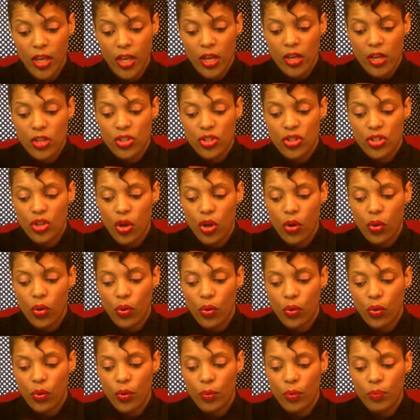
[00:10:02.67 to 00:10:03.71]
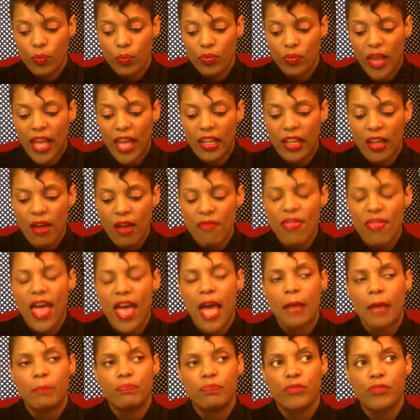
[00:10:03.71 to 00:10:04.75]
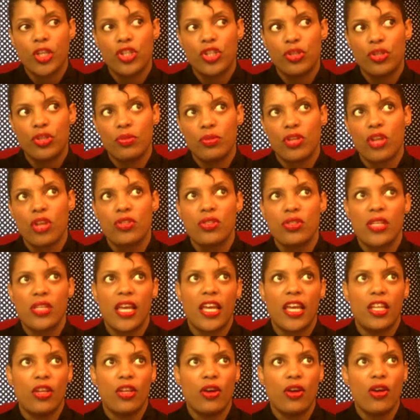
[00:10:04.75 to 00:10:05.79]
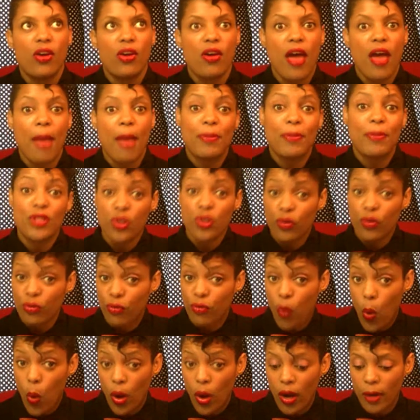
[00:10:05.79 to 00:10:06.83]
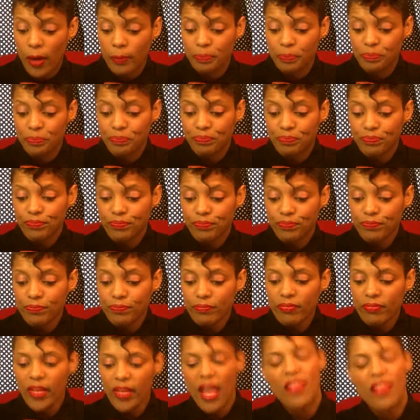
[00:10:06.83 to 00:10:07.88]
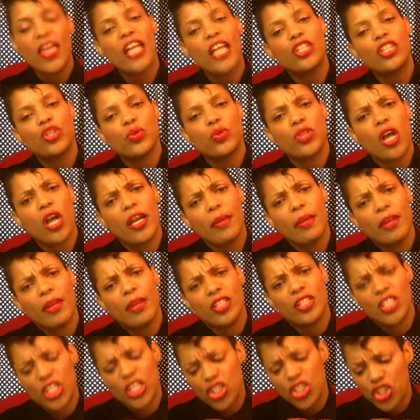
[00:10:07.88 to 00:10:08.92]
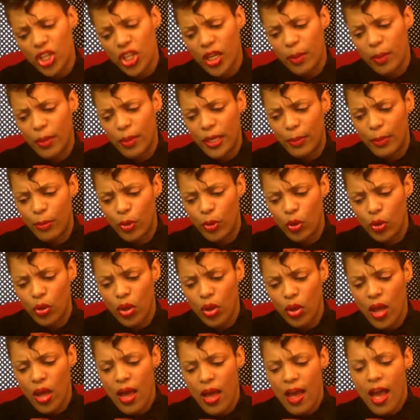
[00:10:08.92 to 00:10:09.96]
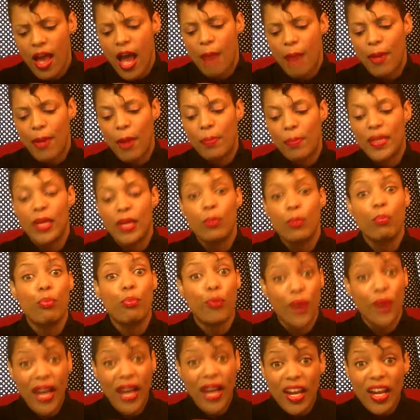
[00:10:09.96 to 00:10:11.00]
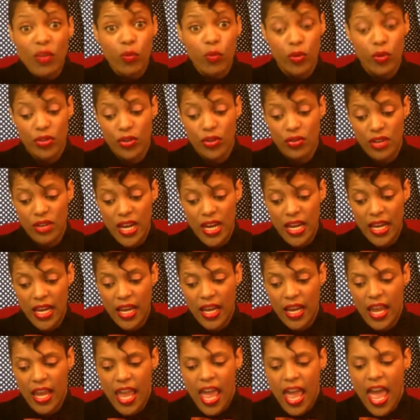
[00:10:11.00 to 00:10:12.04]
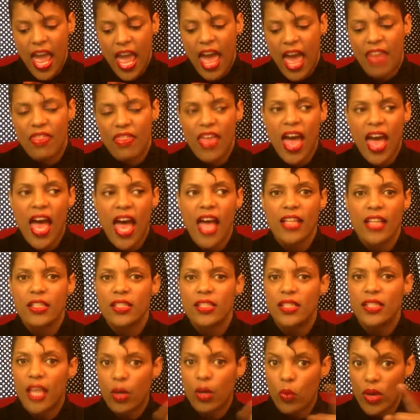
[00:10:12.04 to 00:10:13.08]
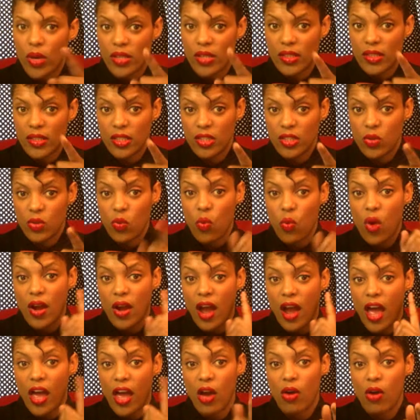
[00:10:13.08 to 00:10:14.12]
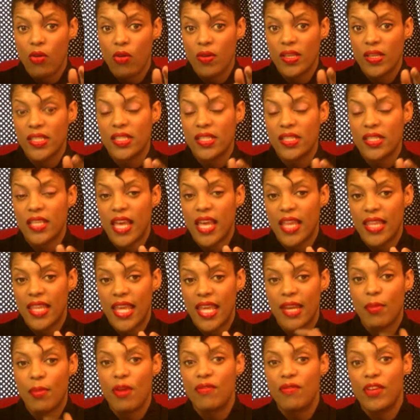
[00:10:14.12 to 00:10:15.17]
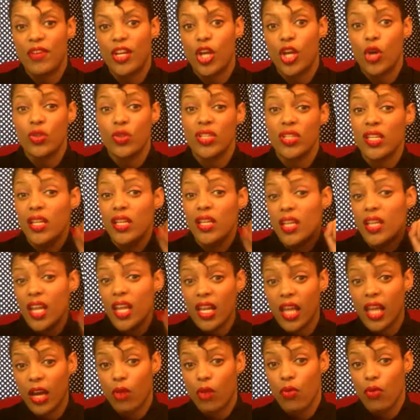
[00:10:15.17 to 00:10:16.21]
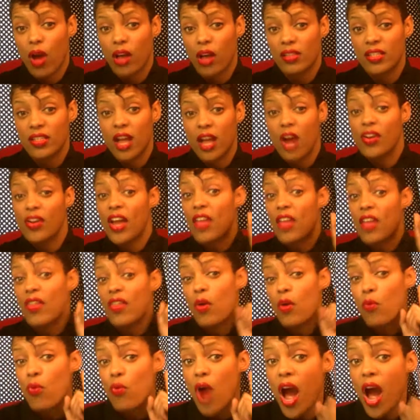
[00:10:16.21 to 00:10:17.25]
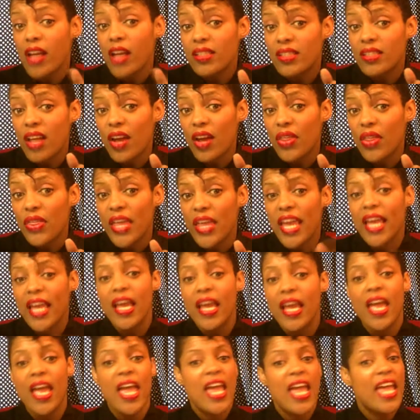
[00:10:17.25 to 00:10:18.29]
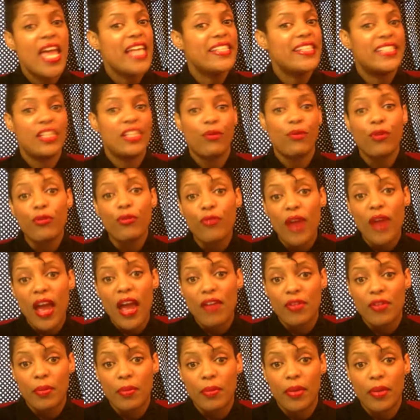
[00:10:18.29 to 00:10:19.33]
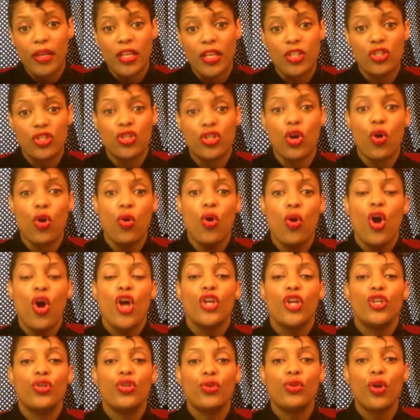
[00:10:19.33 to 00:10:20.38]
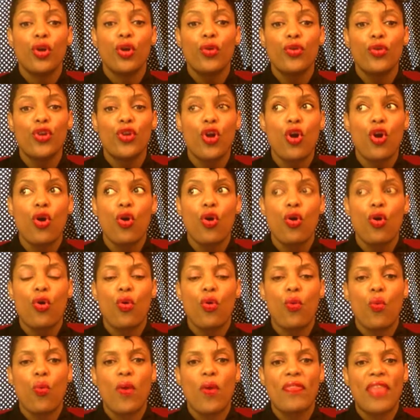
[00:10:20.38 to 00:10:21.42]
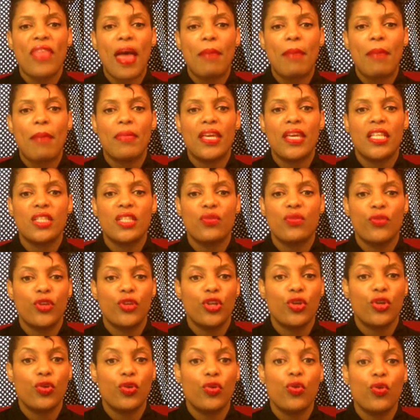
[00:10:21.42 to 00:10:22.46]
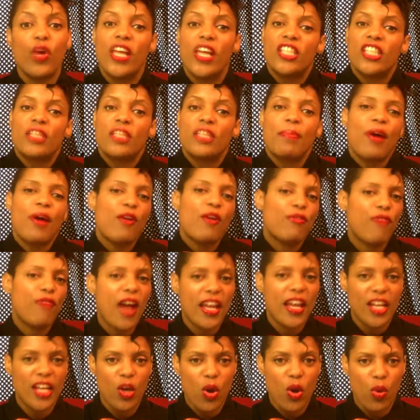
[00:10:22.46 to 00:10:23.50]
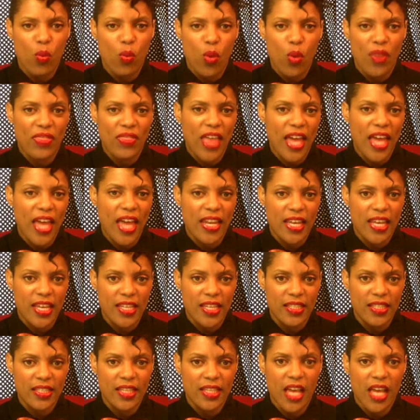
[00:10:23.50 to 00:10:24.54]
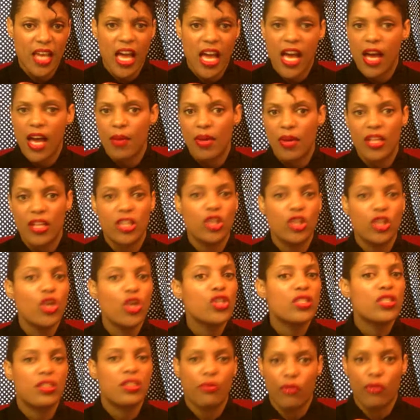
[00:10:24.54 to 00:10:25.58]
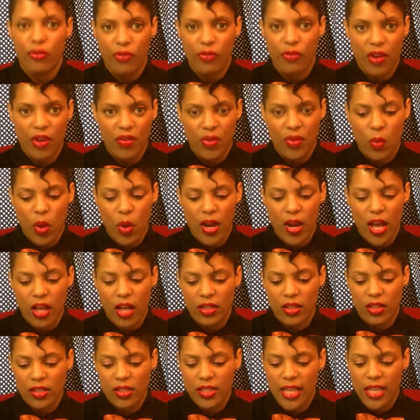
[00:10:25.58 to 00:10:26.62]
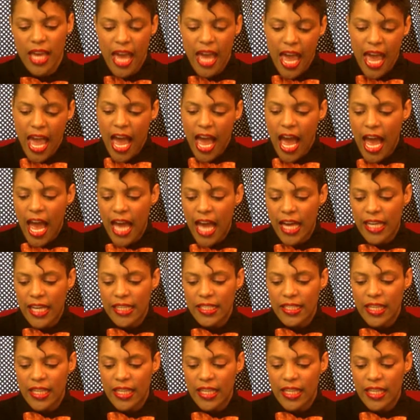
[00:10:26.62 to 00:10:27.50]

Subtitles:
So I love that. She was also saying in the episode 4 that she was talking about teaching people about being brave with their knitting. And that segues into what I always say at the end of my videos, knit like a rock star. Now, the rock star thing is different for everybody. So you don't know what that means for you. It's about finding out what that is. It looks different for everyone else. And